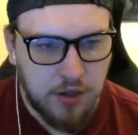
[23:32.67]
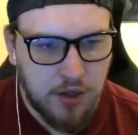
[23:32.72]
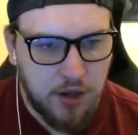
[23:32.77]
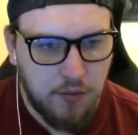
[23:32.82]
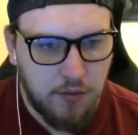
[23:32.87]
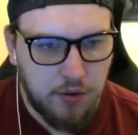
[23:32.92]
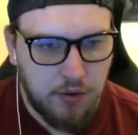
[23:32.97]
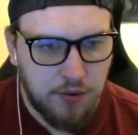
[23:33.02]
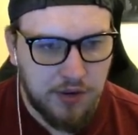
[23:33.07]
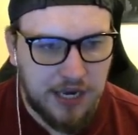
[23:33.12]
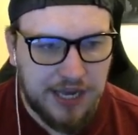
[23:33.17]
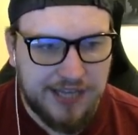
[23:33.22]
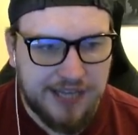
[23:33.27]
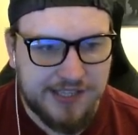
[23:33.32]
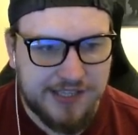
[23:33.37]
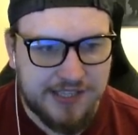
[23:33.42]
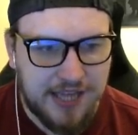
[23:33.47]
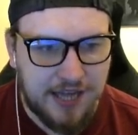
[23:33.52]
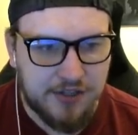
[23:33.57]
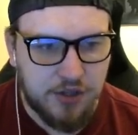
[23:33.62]
I want to at
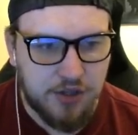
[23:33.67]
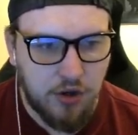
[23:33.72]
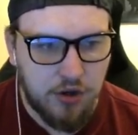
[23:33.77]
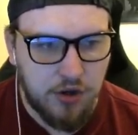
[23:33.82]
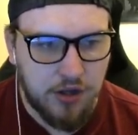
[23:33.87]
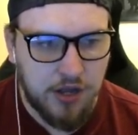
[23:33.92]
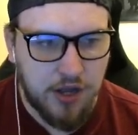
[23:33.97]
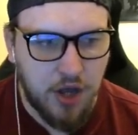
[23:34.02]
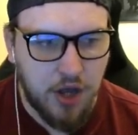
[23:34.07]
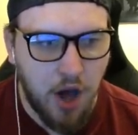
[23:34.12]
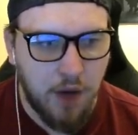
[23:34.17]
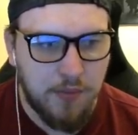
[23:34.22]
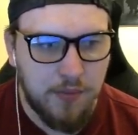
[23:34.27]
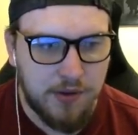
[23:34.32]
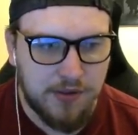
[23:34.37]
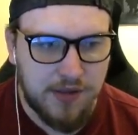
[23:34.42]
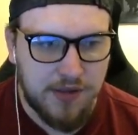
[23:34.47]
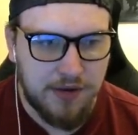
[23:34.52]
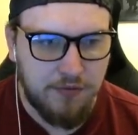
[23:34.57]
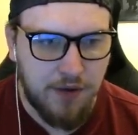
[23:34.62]
least last longer than
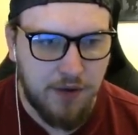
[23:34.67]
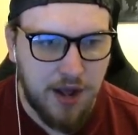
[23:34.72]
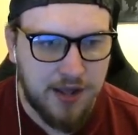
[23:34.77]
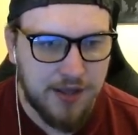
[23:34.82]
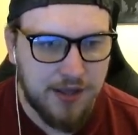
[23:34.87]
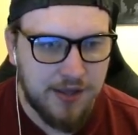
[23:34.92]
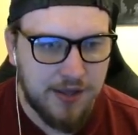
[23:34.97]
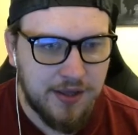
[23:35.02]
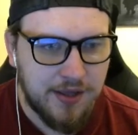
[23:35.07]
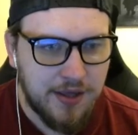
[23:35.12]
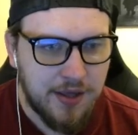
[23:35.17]
Koeman did, right?